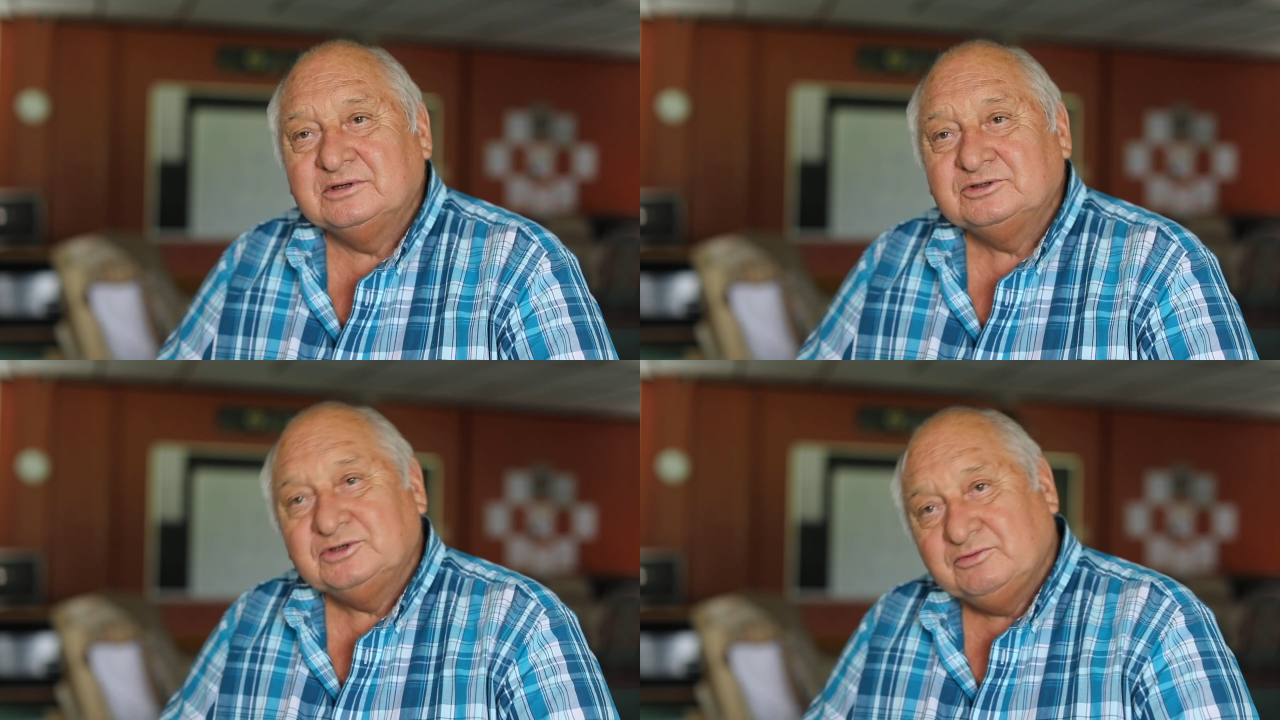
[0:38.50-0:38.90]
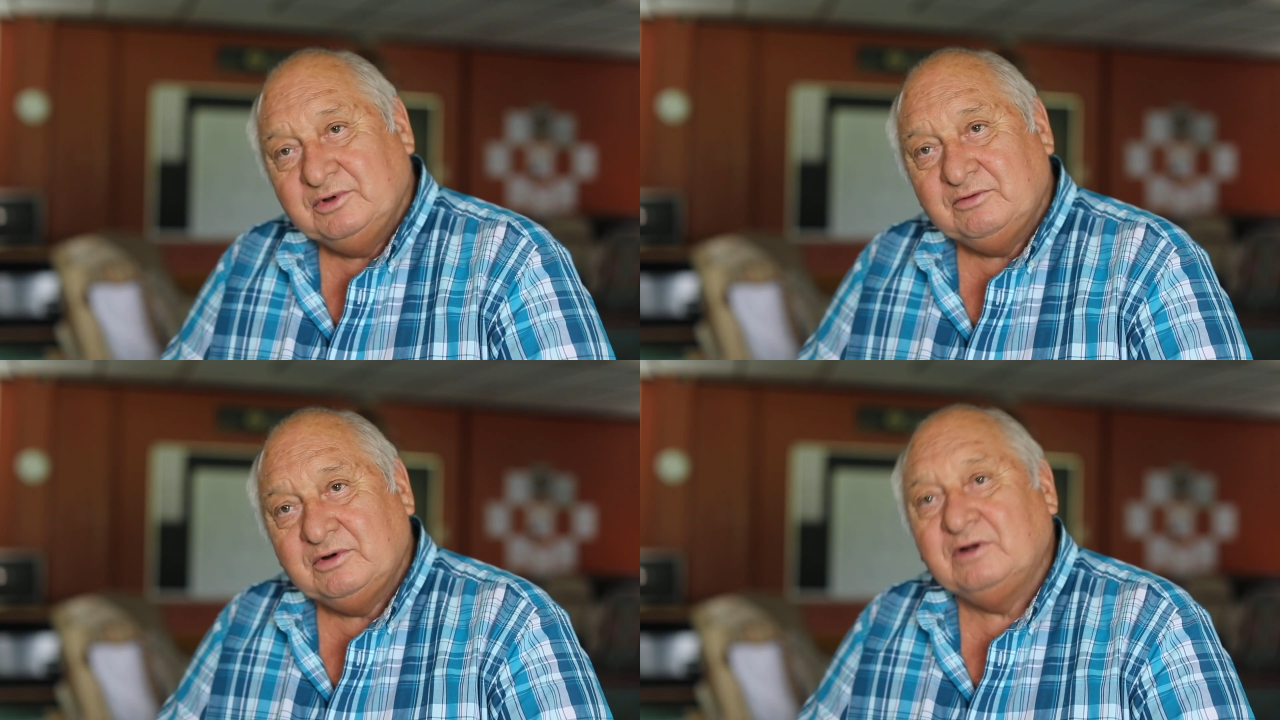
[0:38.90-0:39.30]
So
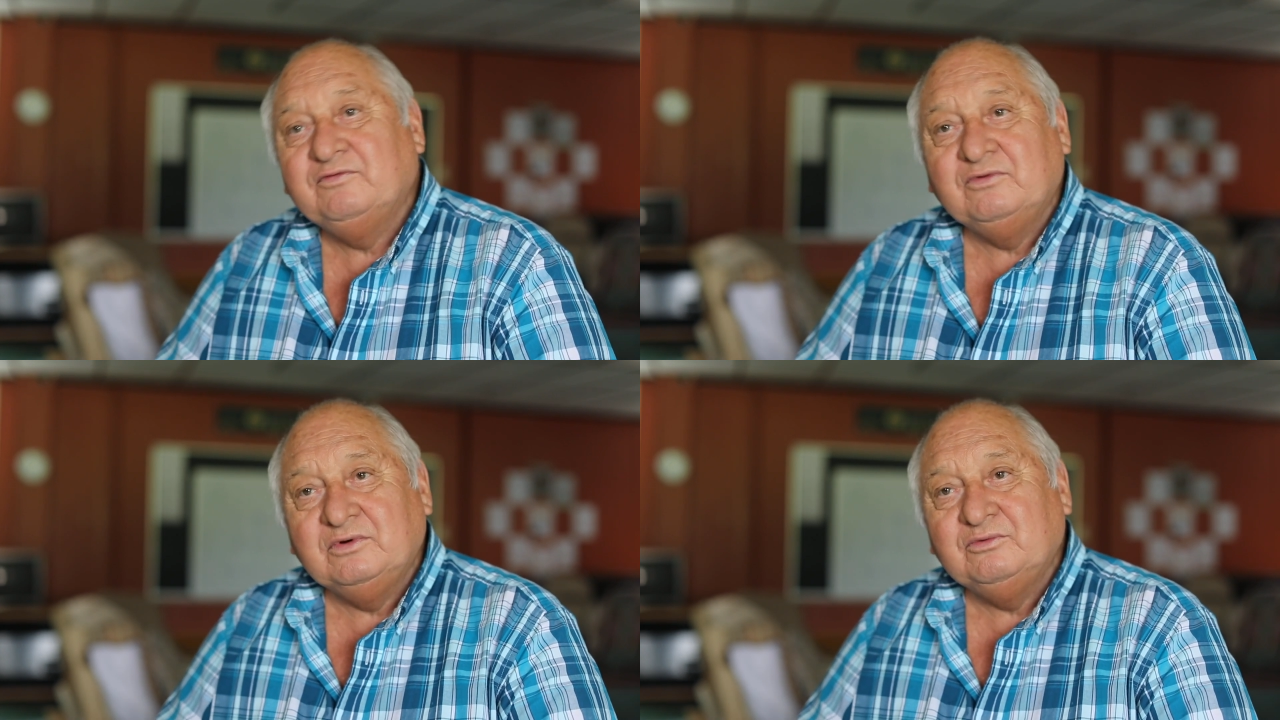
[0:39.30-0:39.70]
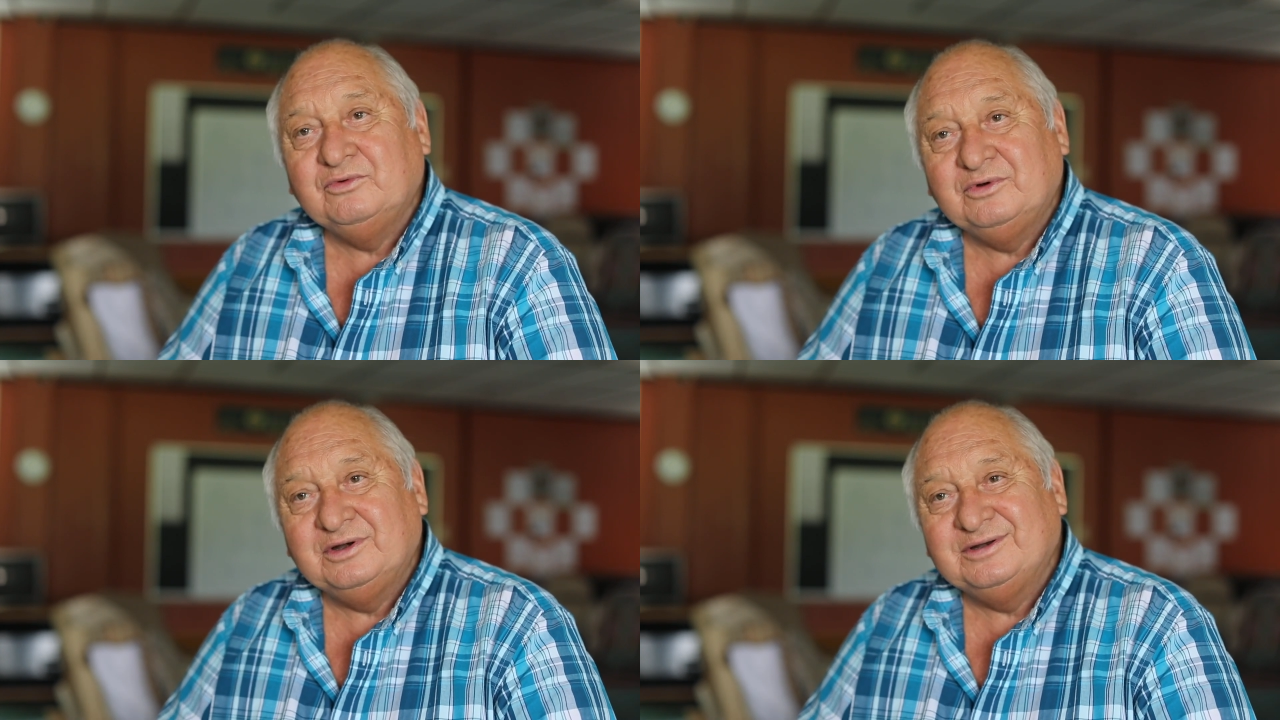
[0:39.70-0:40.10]
we were
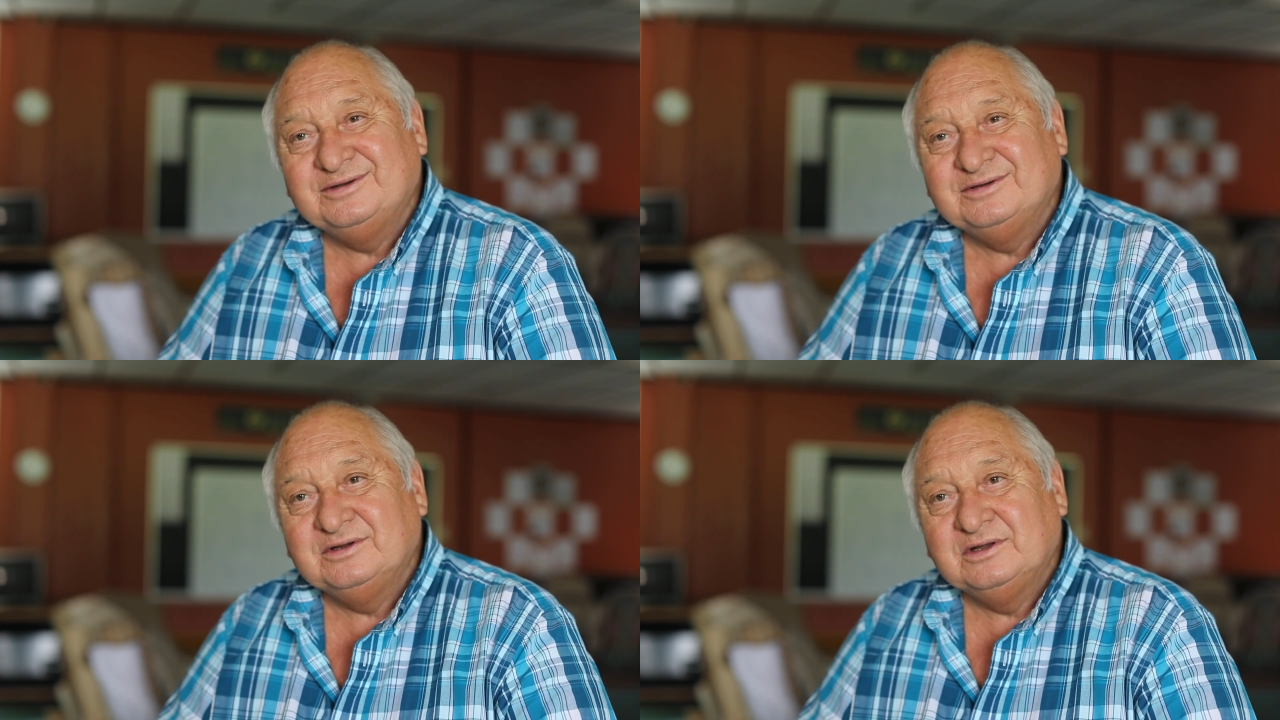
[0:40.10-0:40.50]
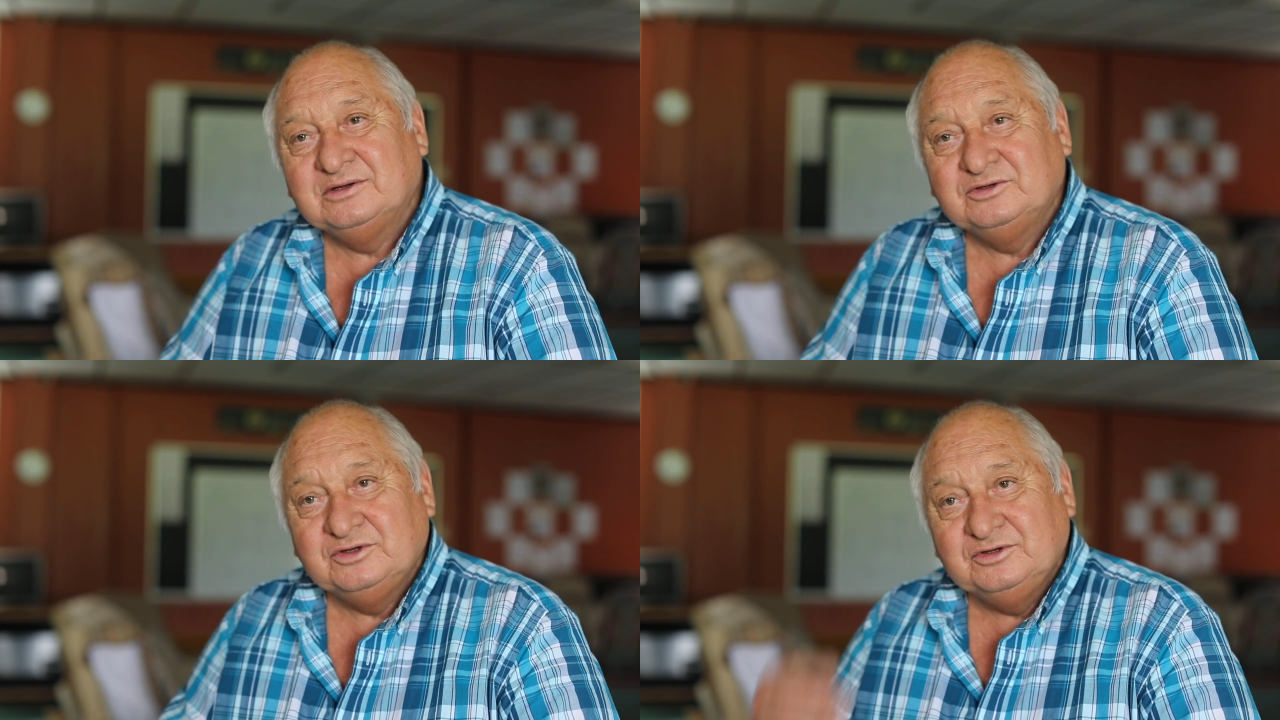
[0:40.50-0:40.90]
forewarned
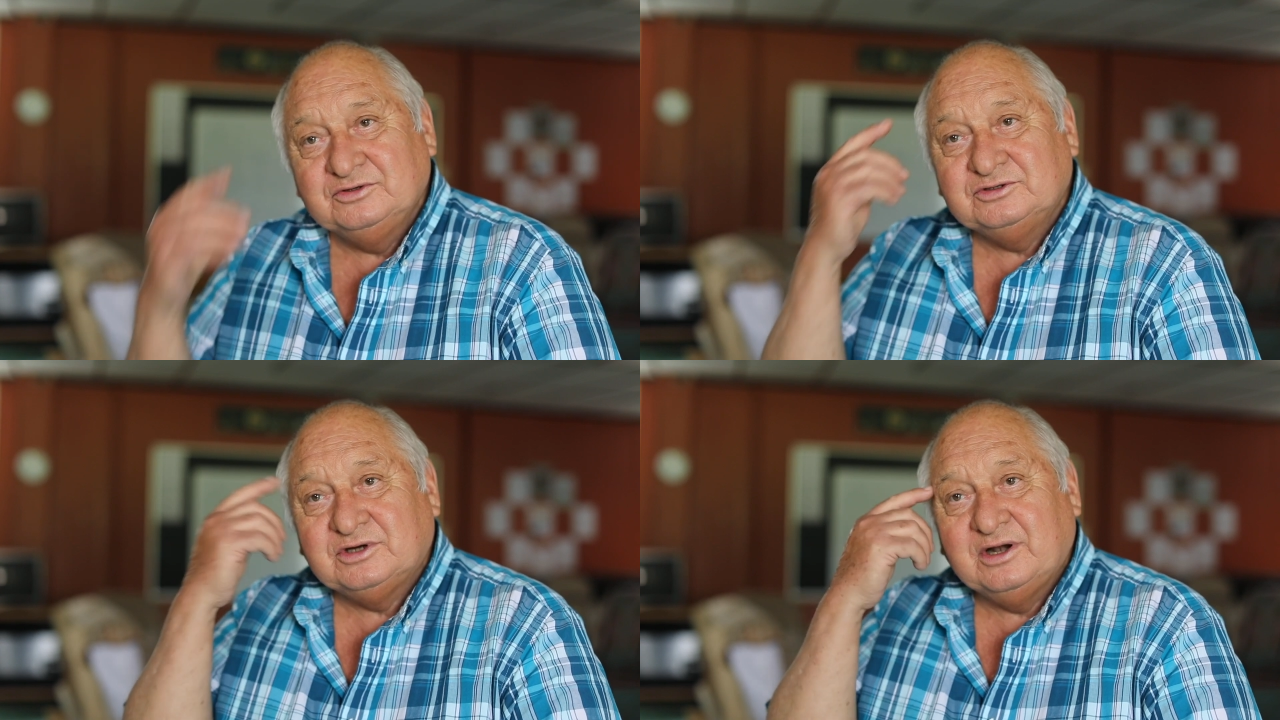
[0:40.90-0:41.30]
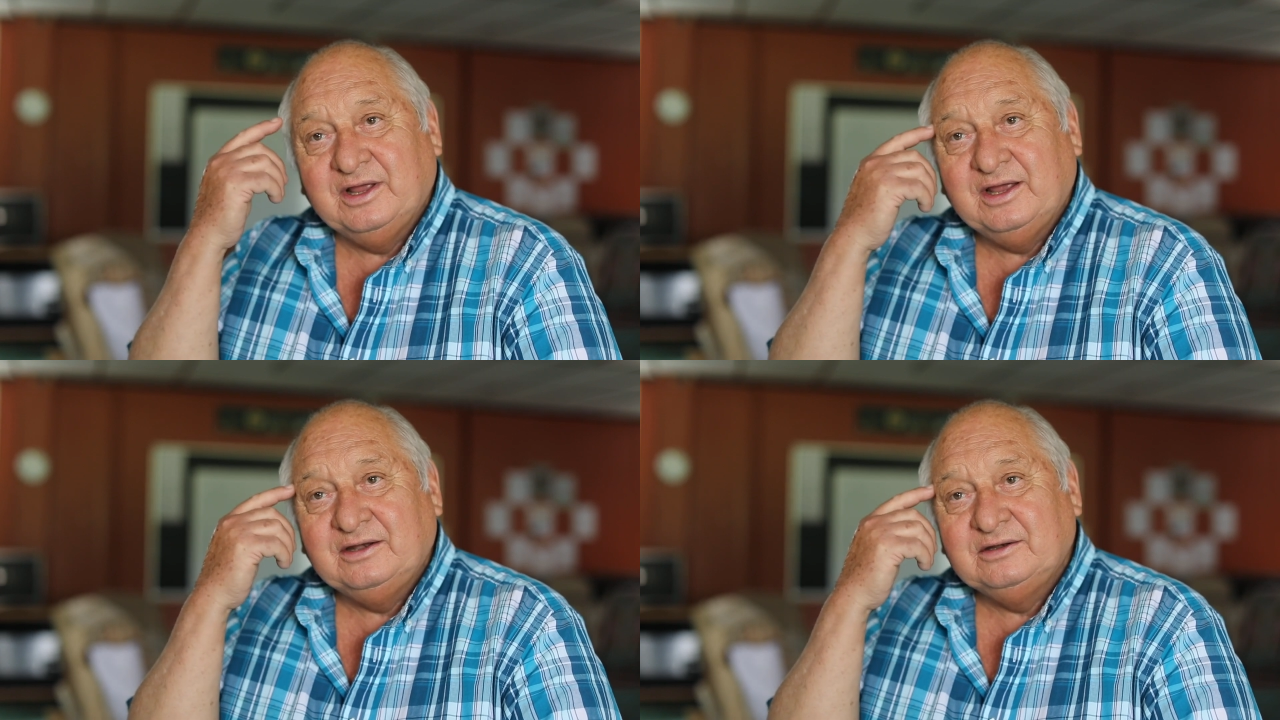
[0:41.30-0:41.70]
to use our
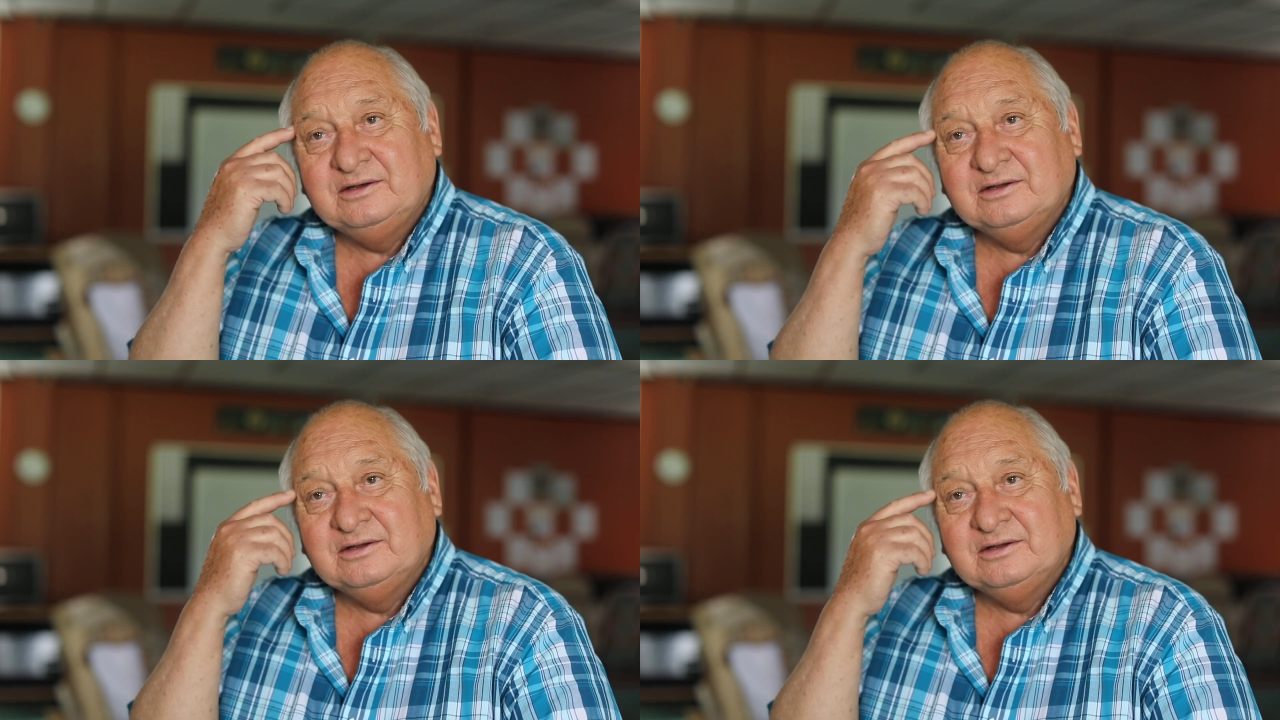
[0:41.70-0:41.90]
head,